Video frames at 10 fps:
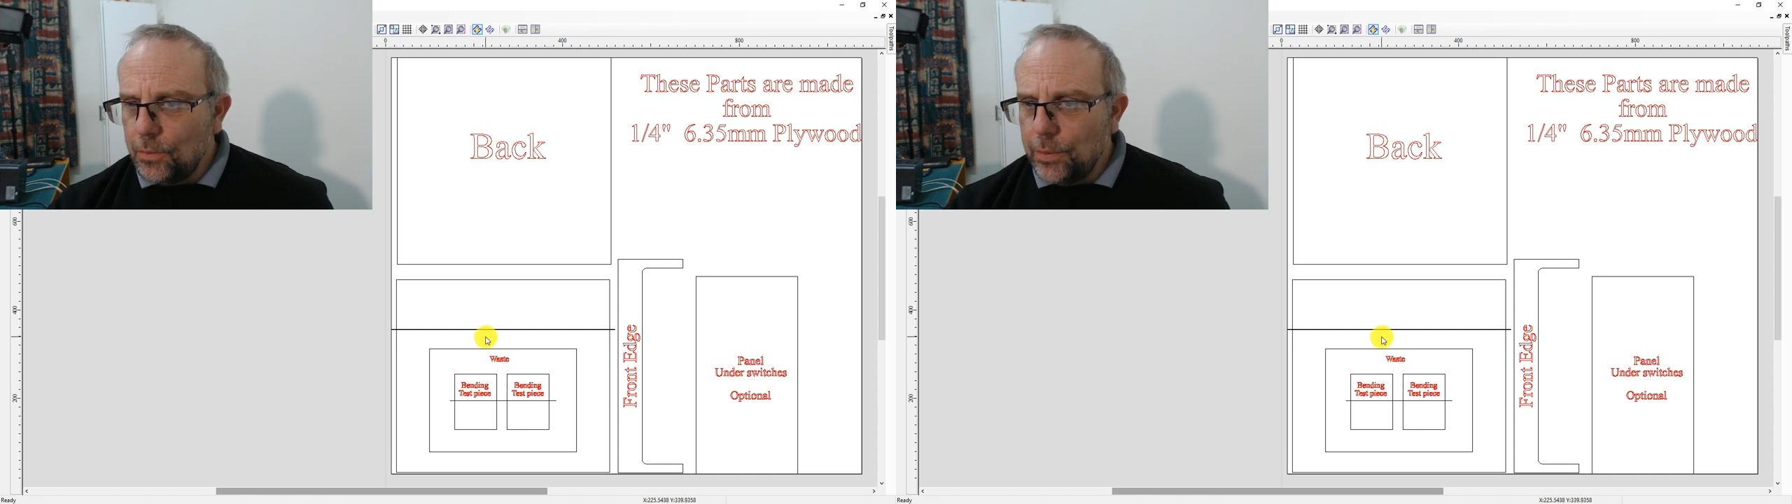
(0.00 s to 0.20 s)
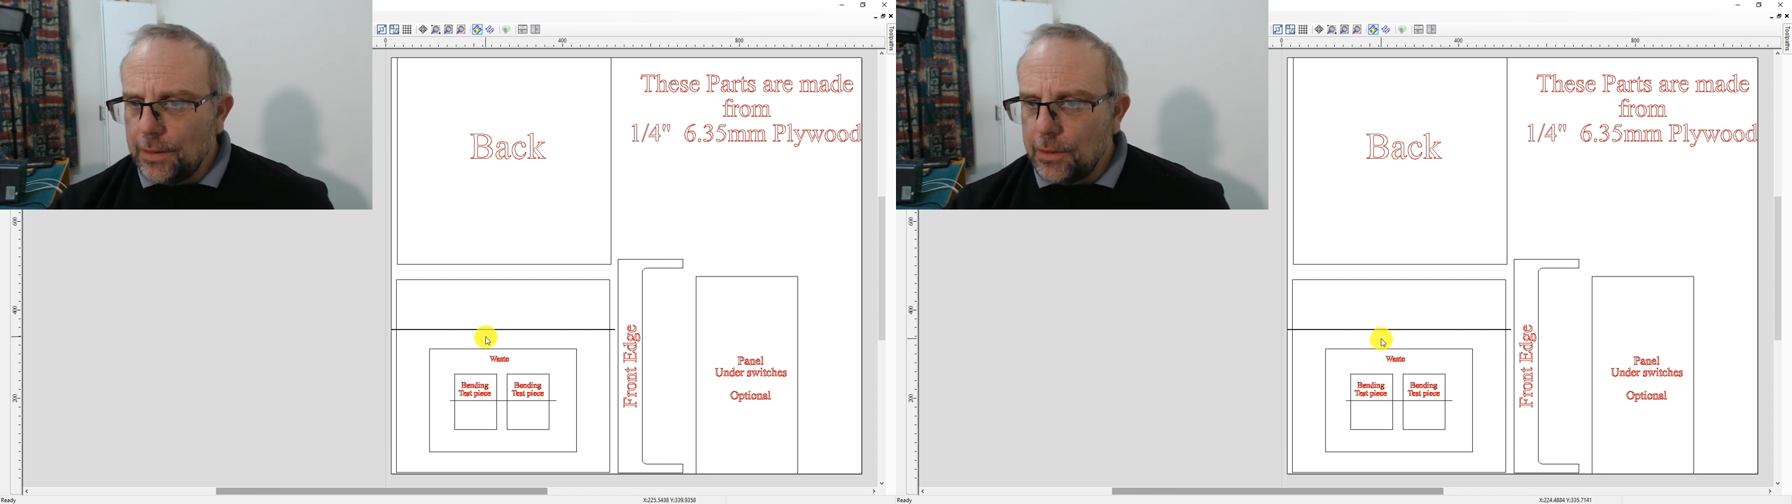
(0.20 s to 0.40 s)

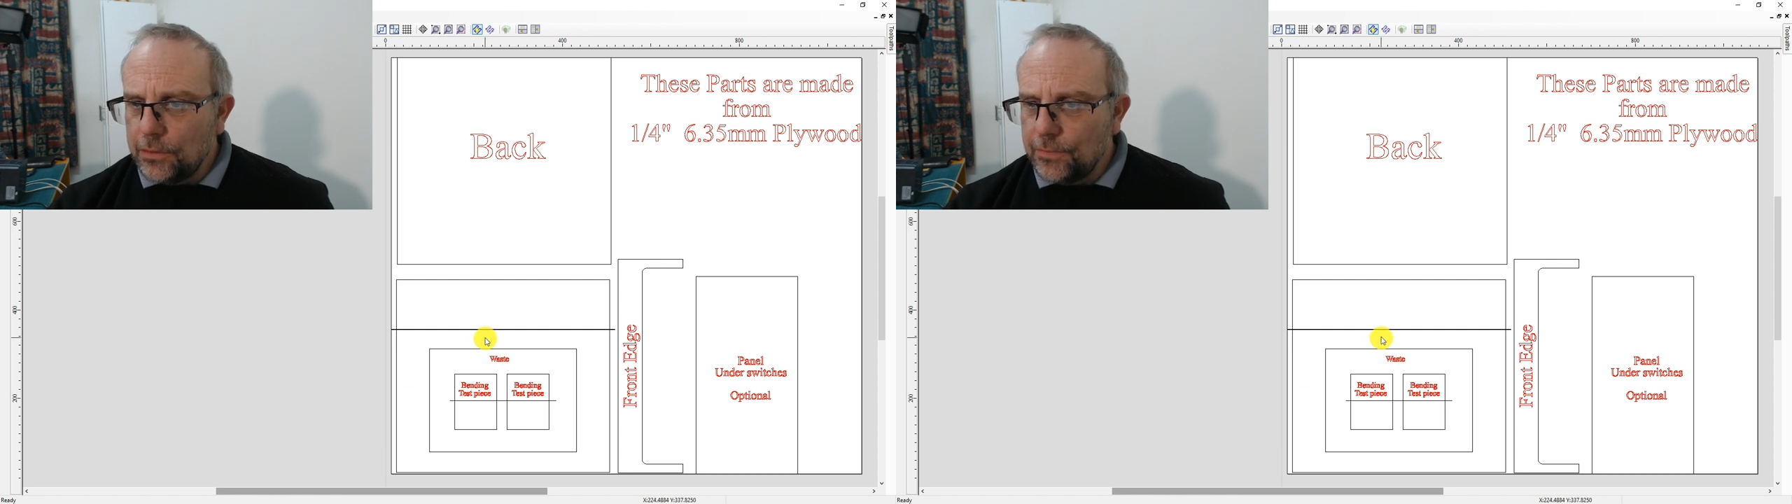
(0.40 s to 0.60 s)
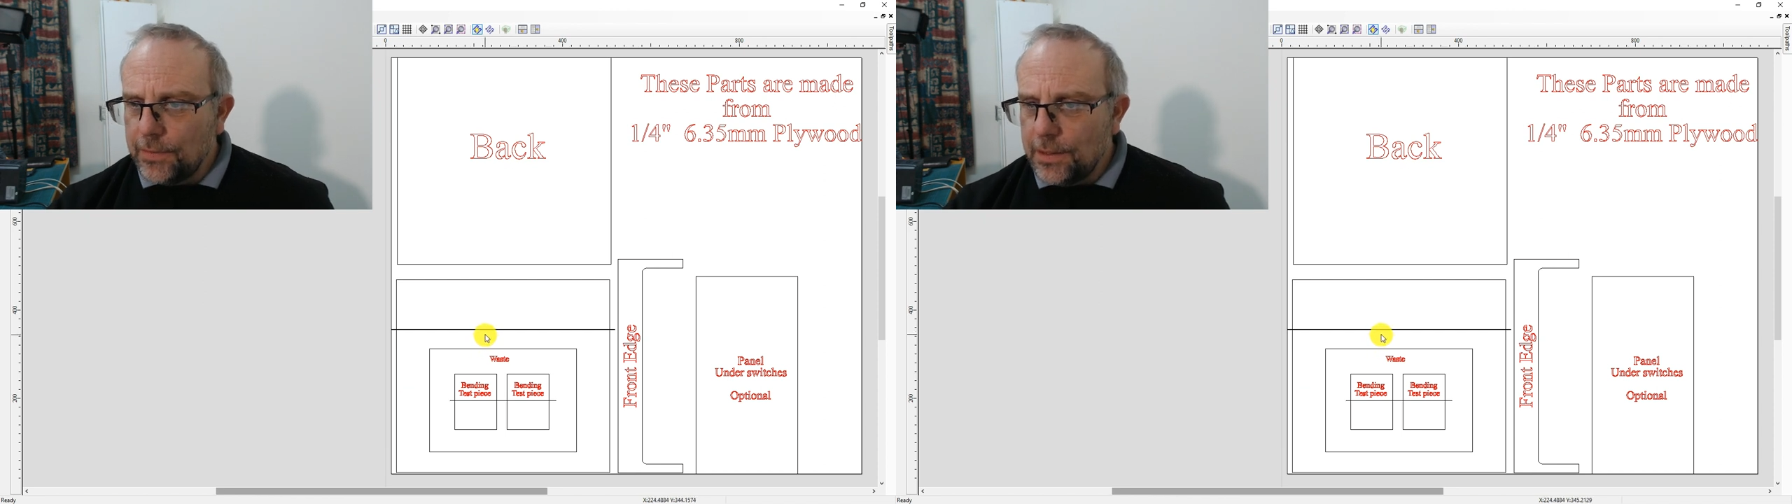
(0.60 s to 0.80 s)
where
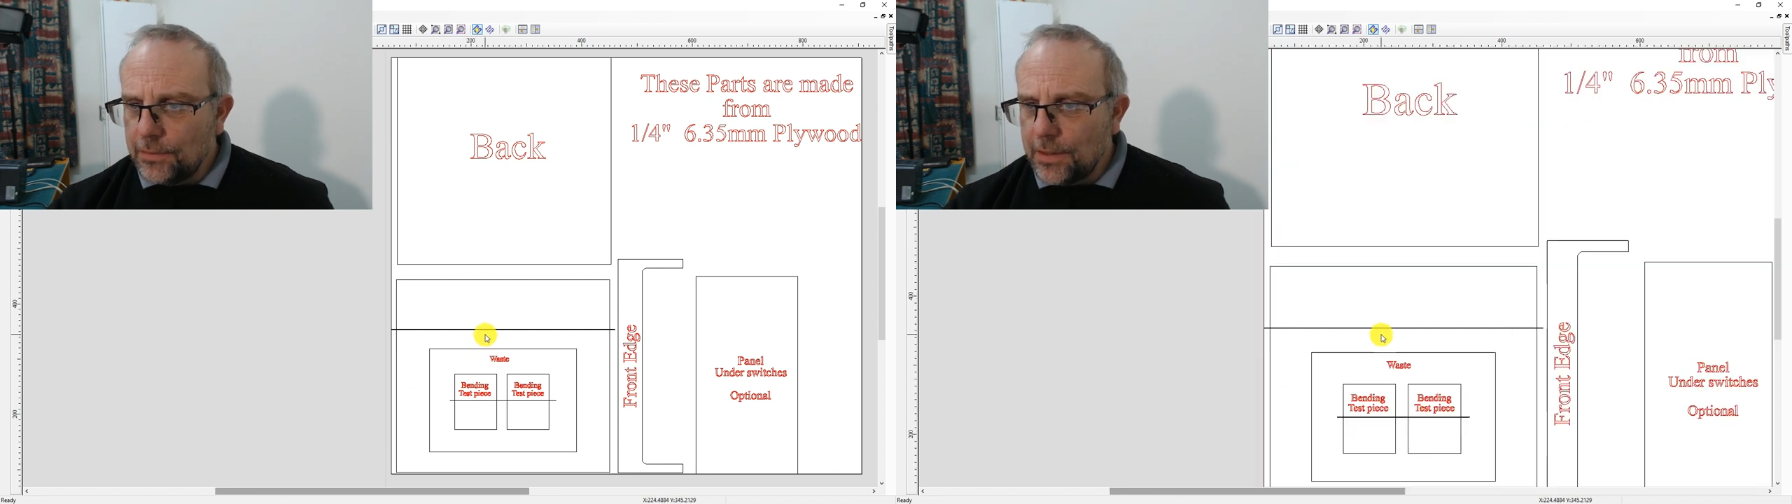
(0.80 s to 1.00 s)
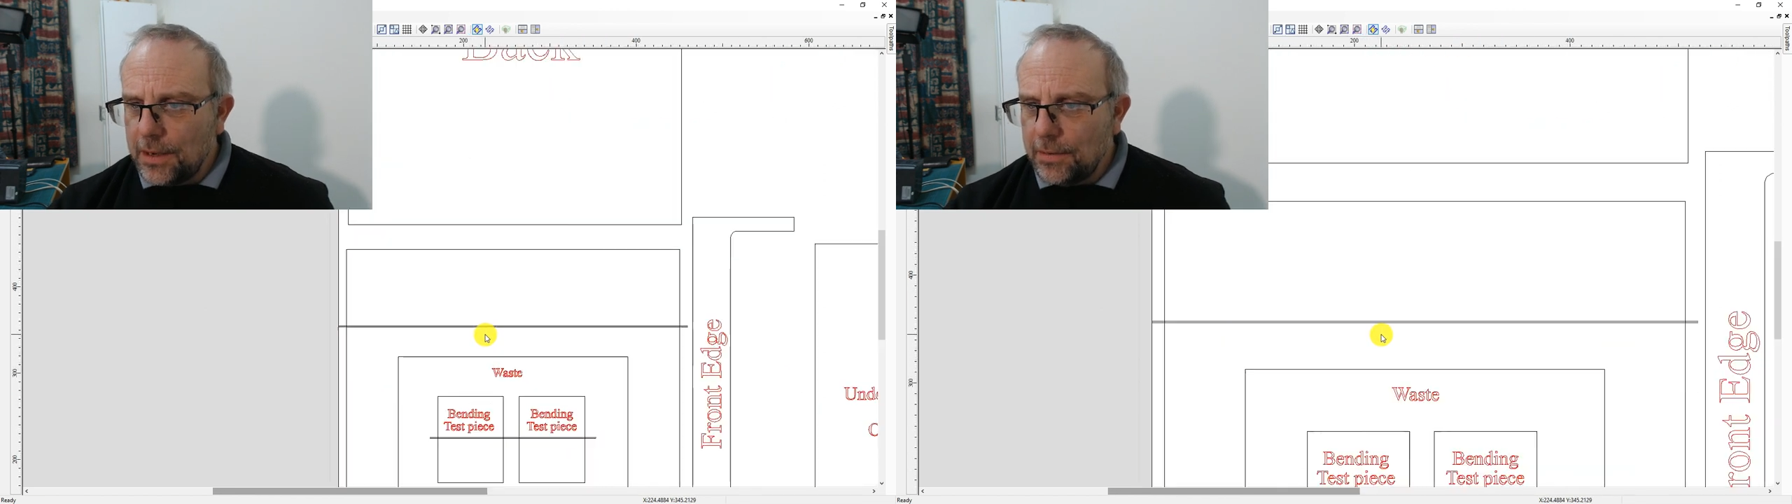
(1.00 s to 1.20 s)
those
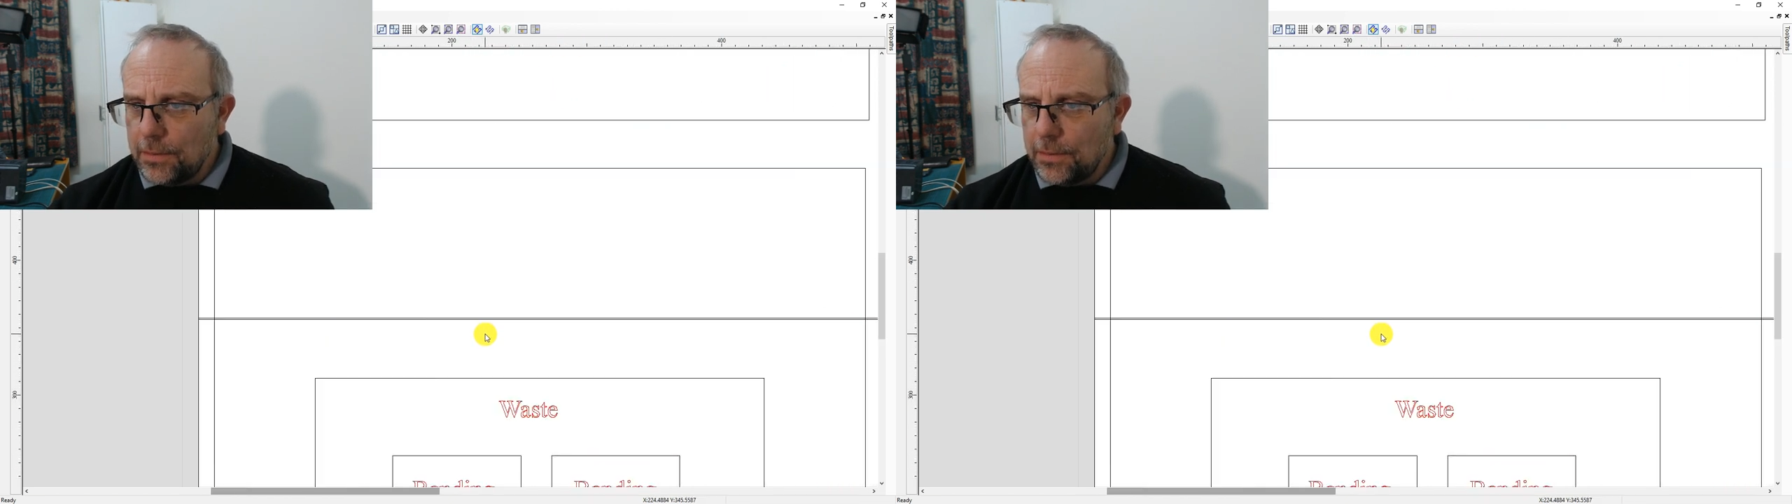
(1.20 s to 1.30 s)
V's are,